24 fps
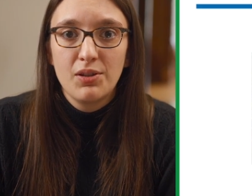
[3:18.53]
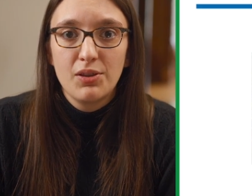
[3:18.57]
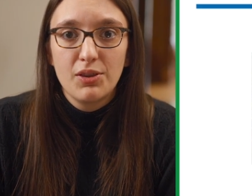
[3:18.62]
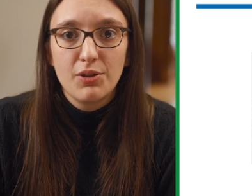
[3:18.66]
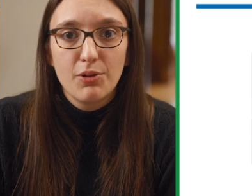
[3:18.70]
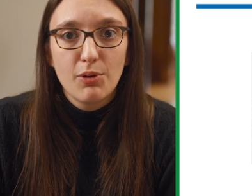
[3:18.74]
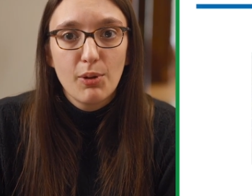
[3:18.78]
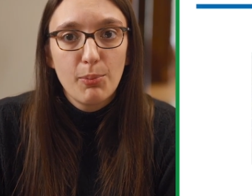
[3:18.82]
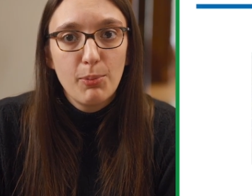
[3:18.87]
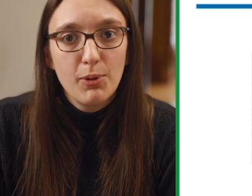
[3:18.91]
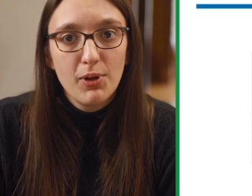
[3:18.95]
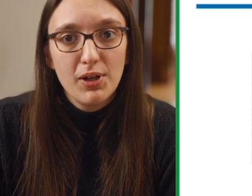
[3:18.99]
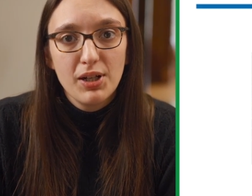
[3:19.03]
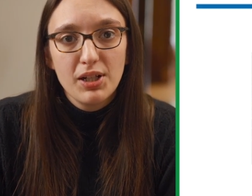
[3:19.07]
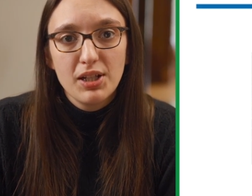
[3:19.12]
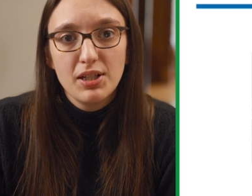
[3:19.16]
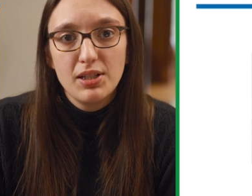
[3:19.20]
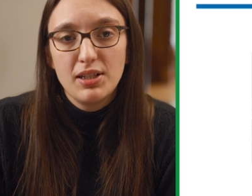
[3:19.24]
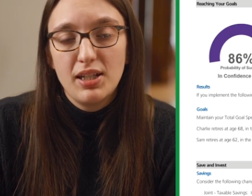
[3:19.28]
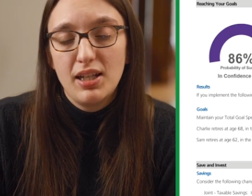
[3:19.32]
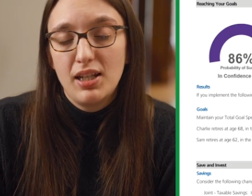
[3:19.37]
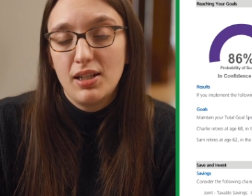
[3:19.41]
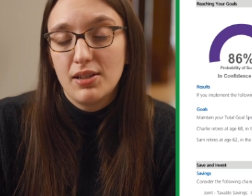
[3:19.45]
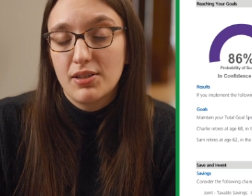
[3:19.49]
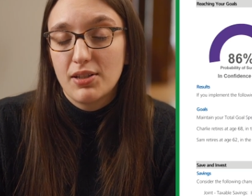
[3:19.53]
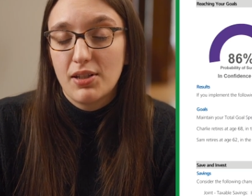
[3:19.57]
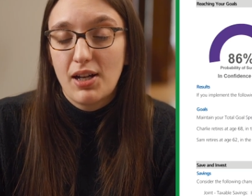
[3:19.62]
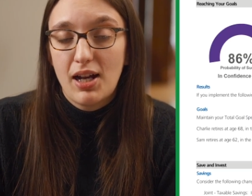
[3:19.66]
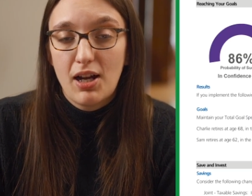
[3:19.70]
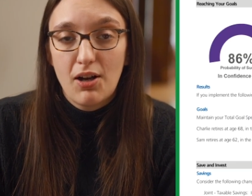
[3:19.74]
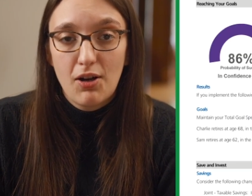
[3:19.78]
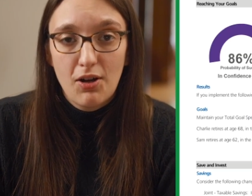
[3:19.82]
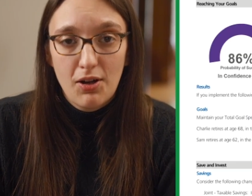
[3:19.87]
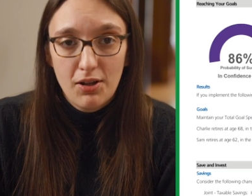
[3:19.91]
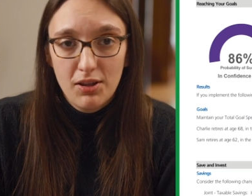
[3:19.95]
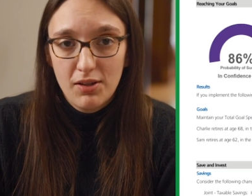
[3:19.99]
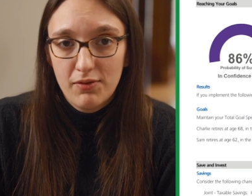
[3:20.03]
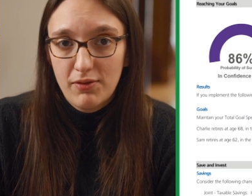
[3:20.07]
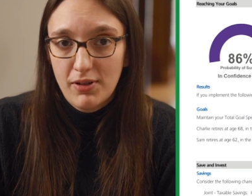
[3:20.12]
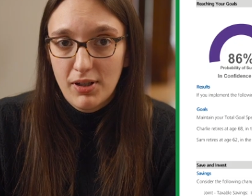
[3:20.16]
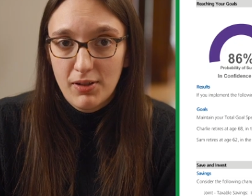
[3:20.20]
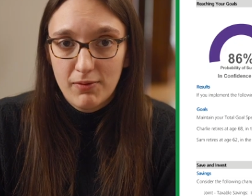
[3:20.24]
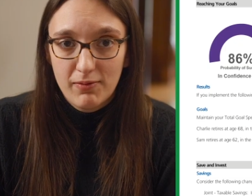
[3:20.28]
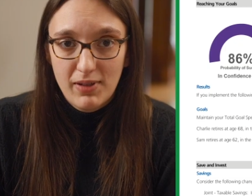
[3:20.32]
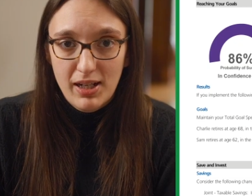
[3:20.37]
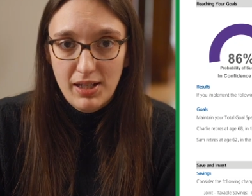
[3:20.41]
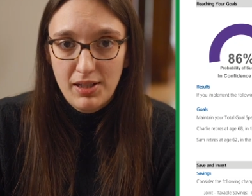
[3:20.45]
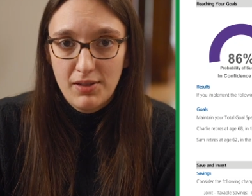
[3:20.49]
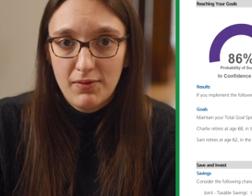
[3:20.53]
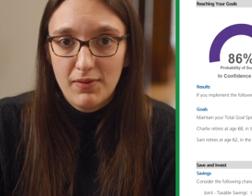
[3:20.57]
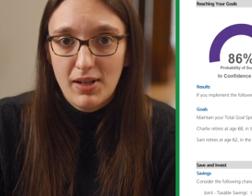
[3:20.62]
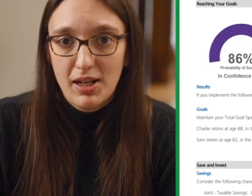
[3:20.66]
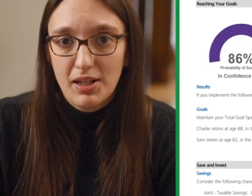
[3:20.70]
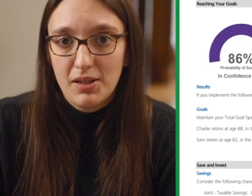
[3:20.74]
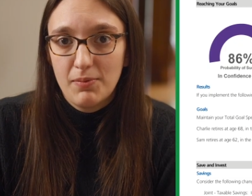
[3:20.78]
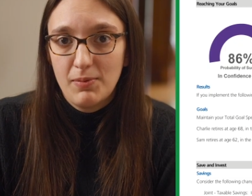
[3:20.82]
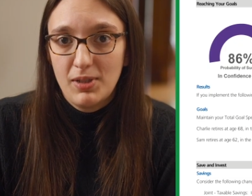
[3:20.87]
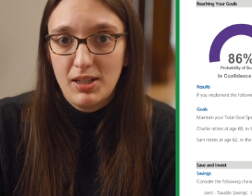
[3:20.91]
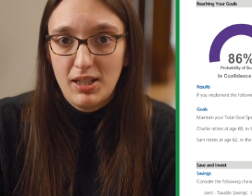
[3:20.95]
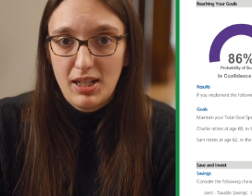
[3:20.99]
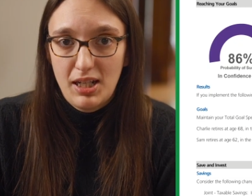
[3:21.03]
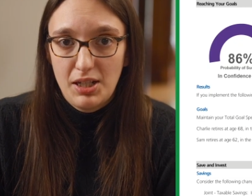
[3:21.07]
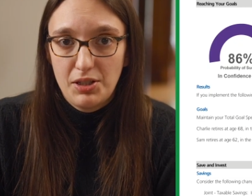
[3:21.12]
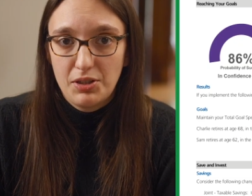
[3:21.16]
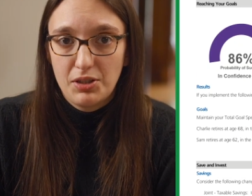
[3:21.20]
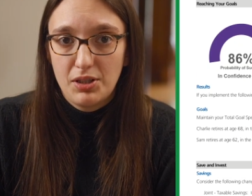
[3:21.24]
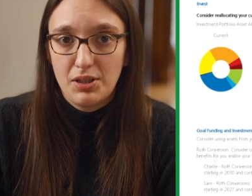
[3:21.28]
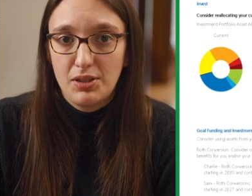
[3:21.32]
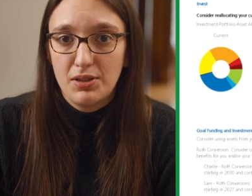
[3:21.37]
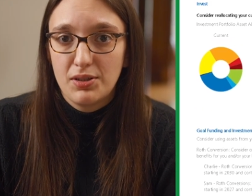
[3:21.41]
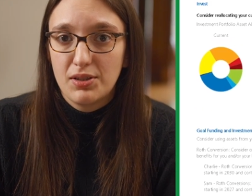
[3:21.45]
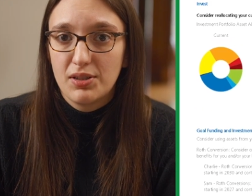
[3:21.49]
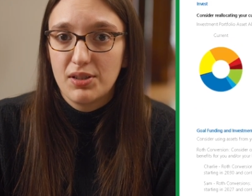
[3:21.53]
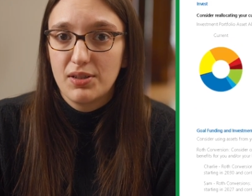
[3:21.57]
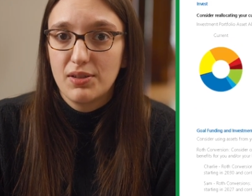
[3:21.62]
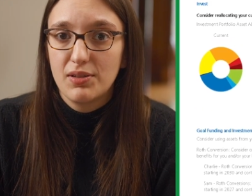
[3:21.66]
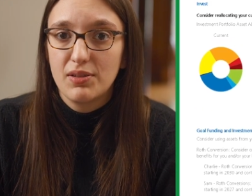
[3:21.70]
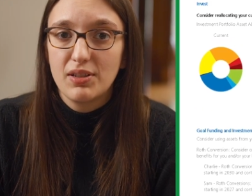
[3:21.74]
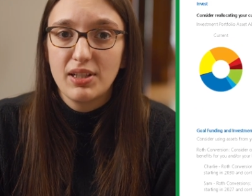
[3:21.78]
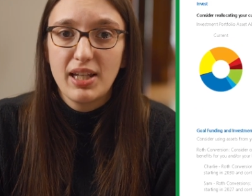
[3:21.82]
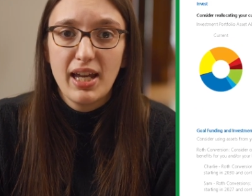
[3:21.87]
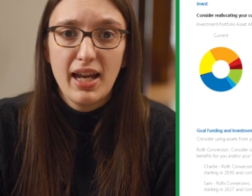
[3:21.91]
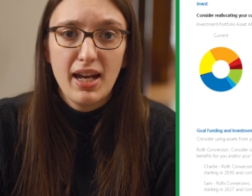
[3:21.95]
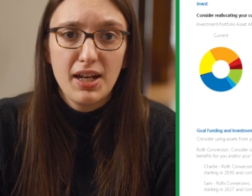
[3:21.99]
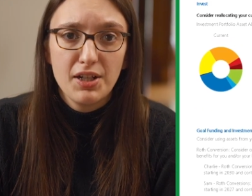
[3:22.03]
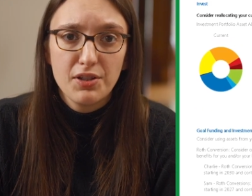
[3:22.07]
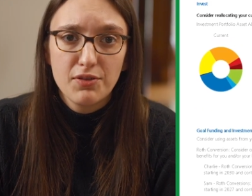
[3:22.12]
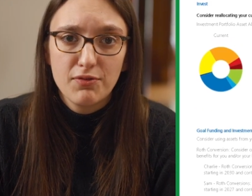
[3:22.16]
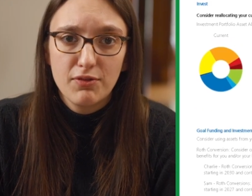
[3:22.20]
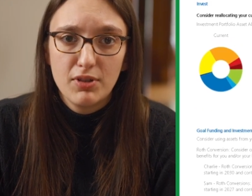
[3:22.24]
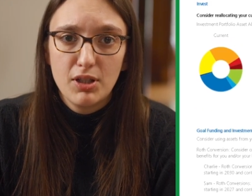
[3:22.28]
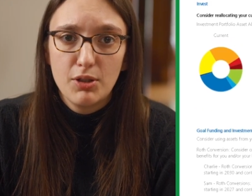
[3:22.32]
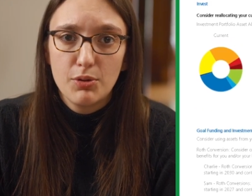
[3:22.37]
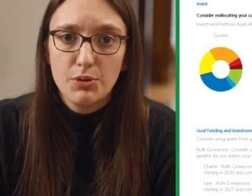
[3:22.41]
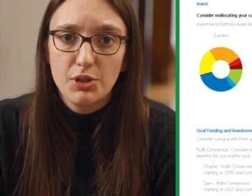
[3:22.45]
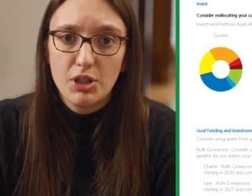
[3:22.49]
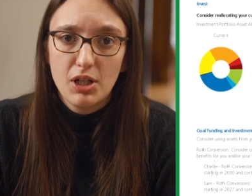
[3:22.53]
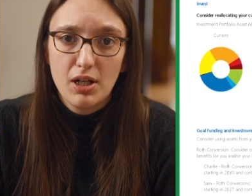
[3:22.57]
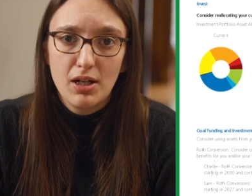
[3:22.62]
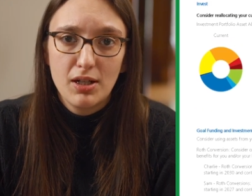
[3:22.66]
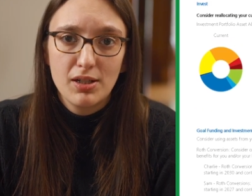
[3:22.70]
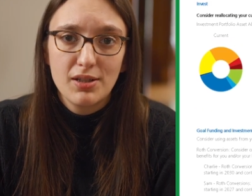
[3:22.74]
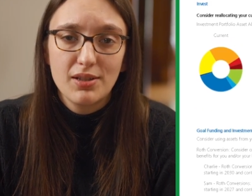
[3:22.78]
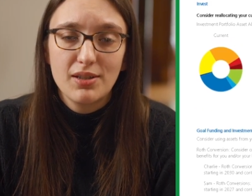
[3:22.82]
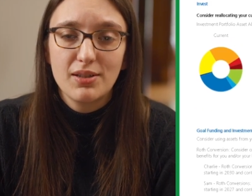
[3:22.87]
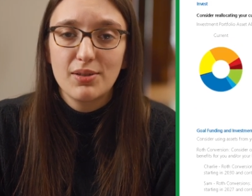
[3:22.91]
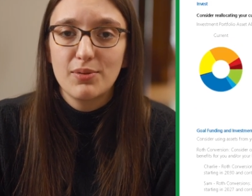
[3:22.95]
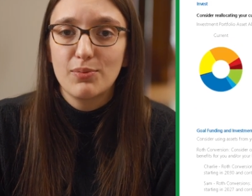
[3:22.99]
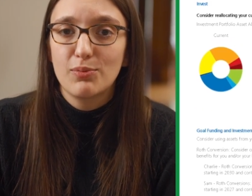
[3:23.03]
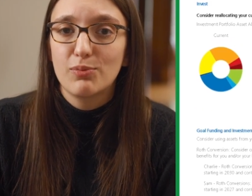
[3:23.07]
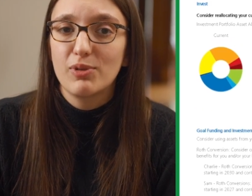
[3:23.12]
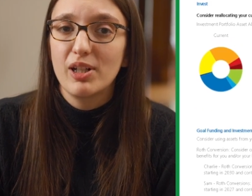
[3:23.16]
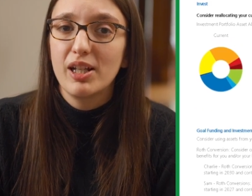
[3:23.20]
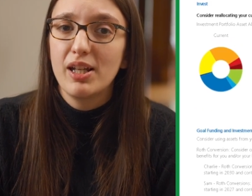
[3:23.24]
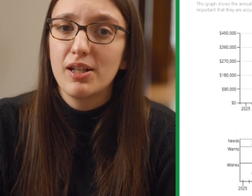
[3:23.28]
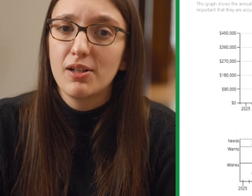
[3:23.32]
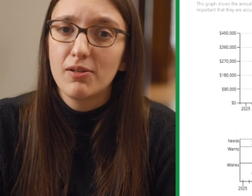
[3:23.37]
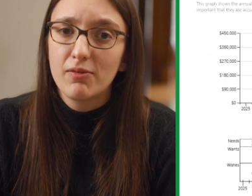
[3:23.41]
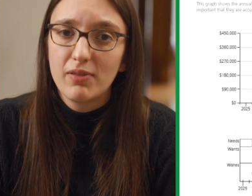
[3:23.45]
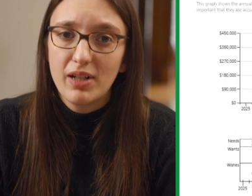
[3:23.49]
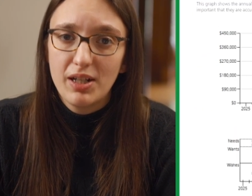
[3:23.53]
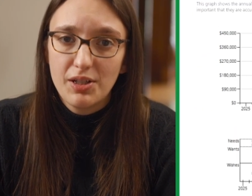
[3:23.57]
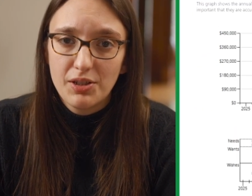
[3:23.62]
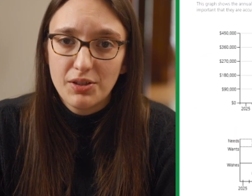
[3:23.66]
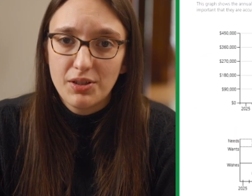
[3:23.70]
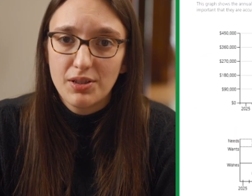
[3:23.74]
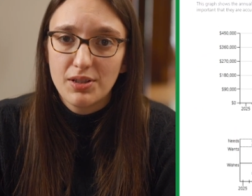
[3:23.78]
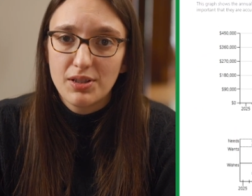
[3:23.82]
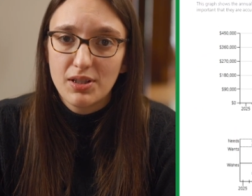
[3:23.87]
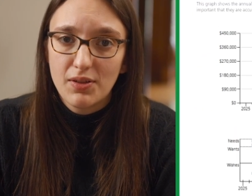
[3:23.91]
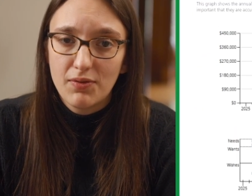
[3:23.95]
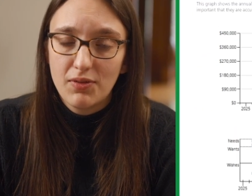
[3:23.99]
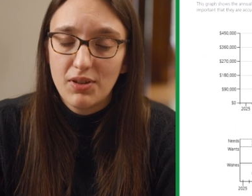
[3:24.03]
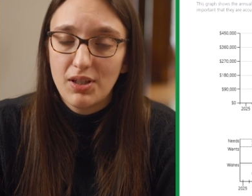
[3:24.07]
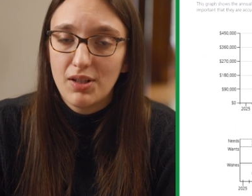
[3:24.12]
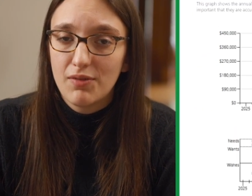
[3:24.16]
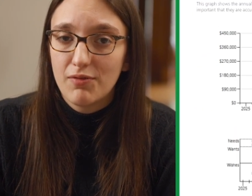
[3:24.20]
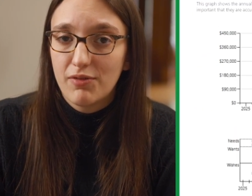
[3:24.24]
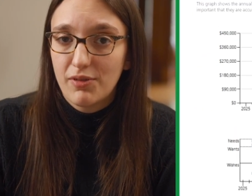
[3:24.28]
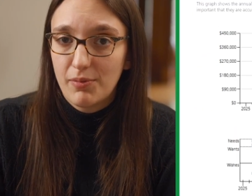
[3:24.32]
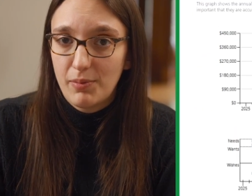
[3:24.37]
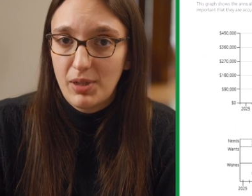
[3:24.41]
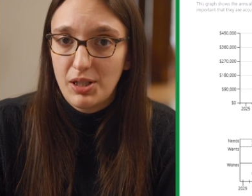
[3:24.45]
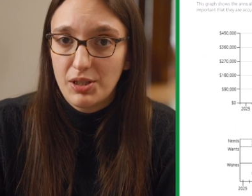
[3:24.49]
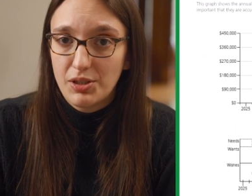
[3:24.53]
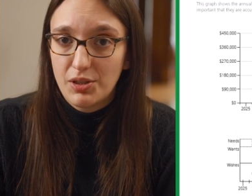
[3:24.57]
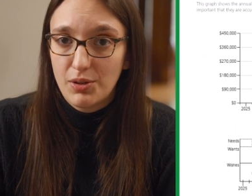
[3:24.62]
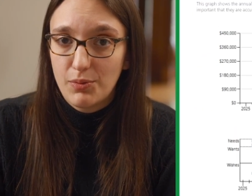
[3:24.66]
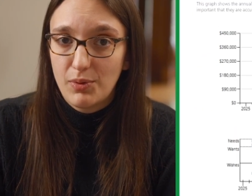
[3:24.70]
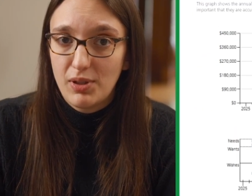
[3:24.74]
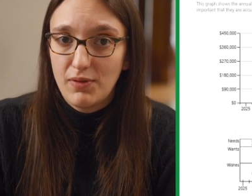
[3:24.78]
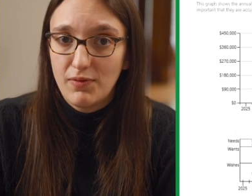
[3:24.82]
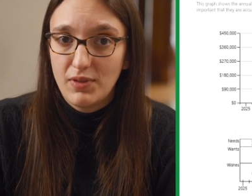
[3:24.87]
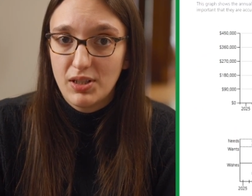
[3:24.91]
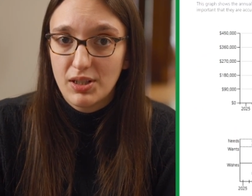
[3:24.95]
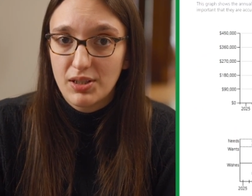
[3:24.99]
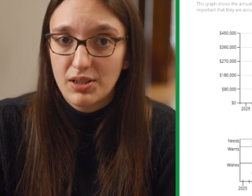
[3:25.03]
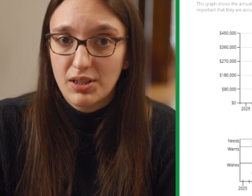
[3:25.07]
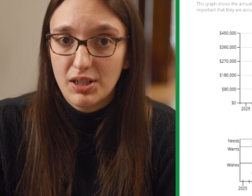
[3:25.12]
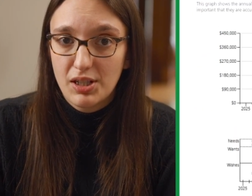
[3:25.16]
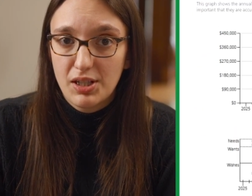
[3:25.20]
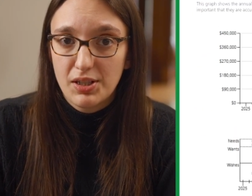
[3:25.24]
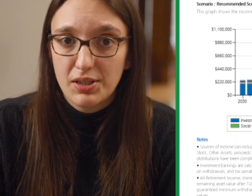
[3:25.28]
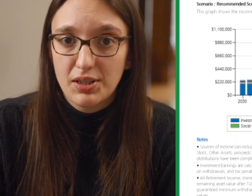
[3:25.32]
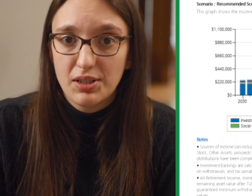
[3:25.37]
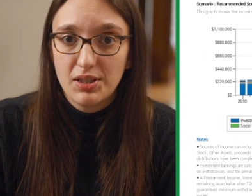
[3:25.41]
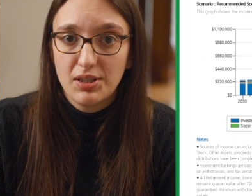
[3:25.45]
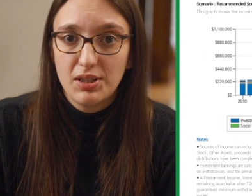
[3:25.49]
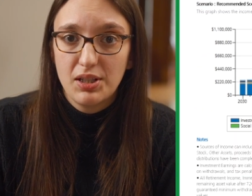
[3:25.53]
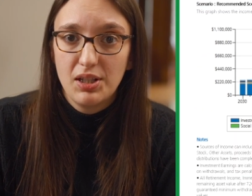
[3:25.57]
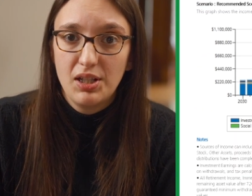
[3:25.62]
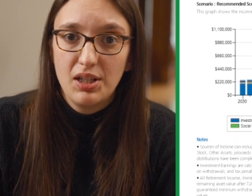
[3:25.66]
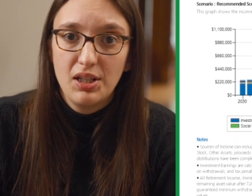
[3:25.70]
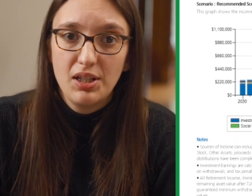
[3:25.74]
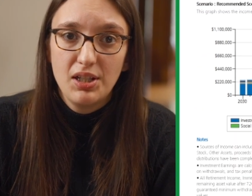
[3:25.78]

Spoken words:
The report contains all of our written recommendations, cash flow charts, reiterations of the information we've discussed,